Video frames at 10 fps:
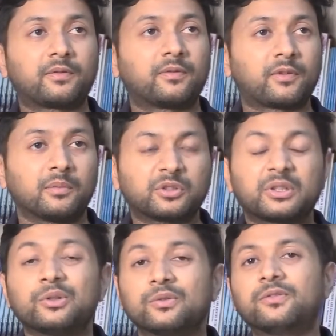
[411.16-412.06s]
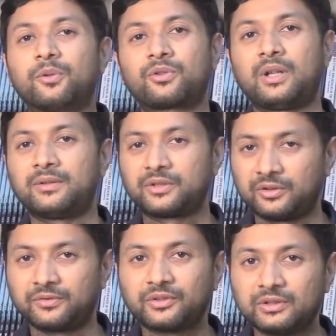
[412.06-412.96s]
From 3 to 4 hours
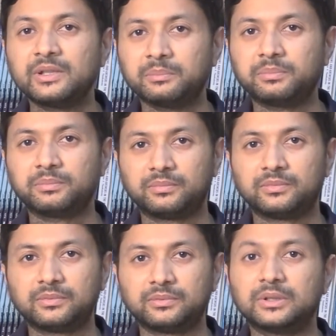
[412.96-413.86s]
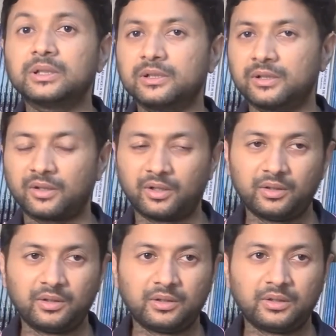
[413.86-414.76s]
of sleep earlier,
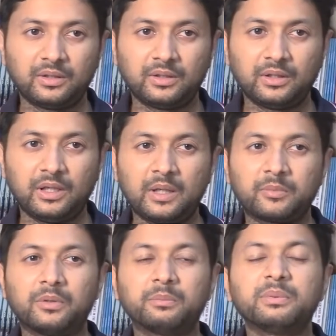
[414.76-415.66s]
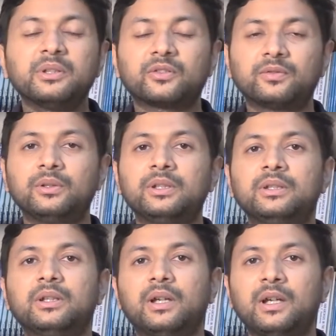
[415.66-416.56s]
I am now peacefully
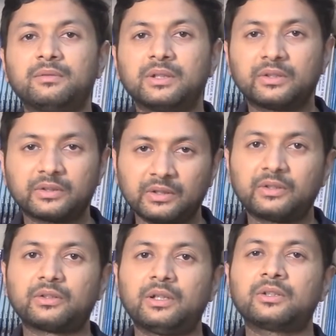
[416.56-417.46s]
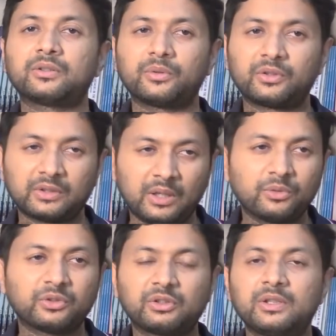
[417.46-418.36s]
having 6 hours of
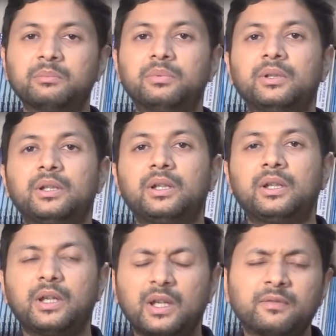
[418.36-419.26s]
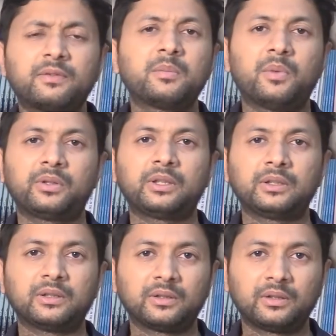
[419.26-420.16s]
sound sleep. Every
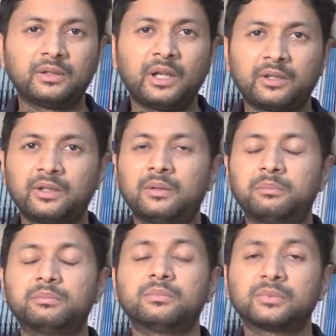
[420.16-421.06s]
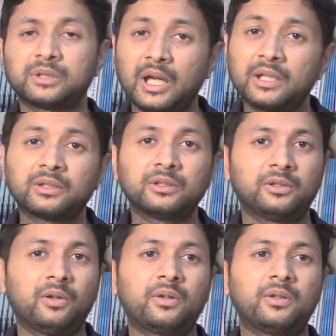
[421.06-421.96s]
morning, getting up,
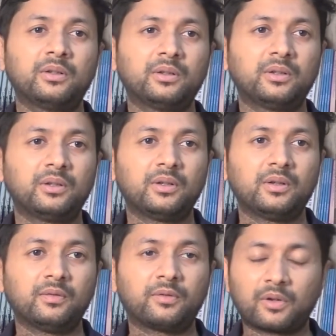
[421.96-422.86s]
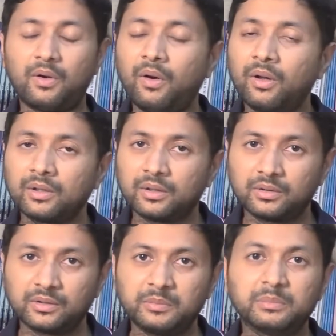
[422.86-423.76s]
thanking Lord for all
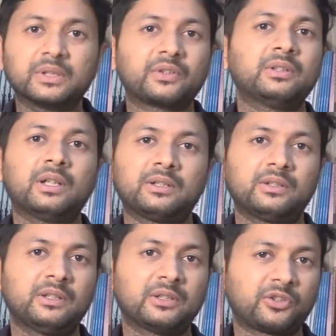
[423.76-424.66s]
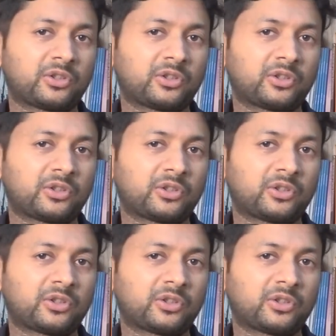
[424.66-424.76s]
the mercy that He has